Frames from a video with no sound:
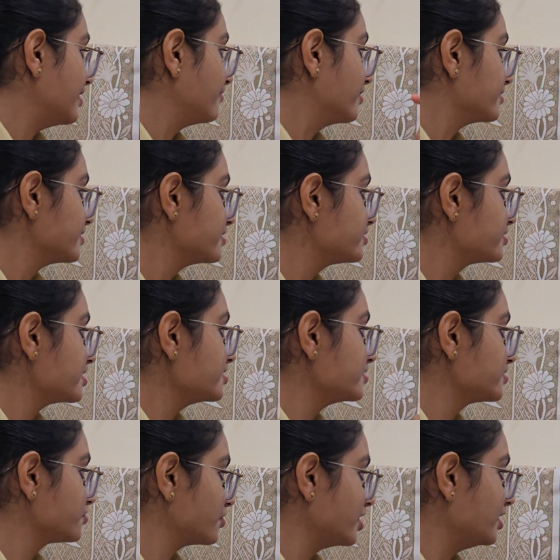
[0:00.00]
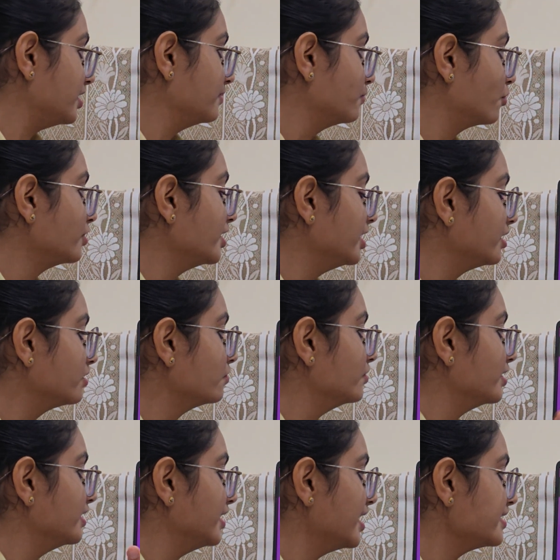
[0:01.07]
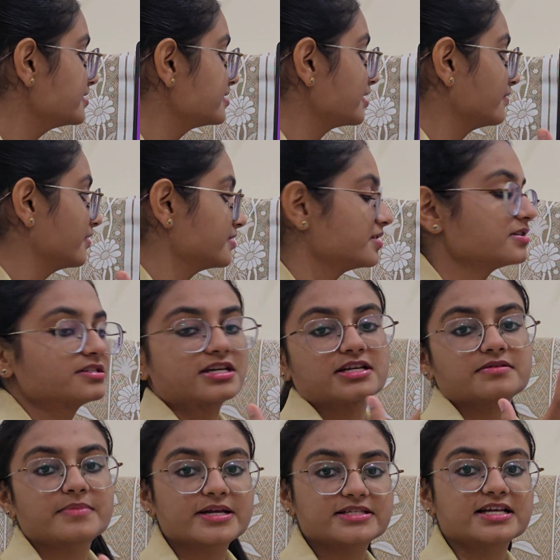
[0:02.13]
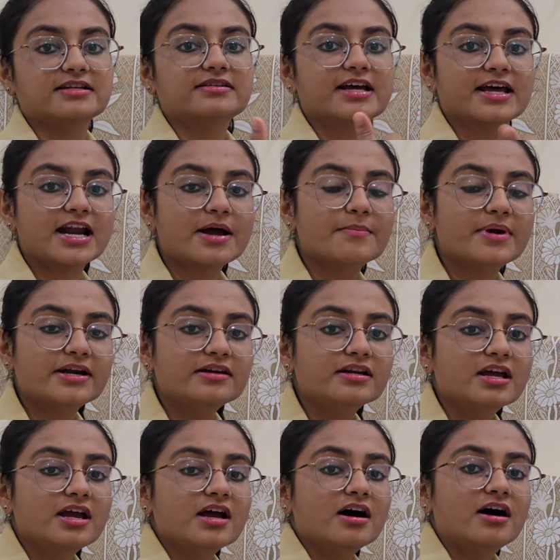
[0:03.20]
and resistance training mode include elastic resistance bands and TheraBand.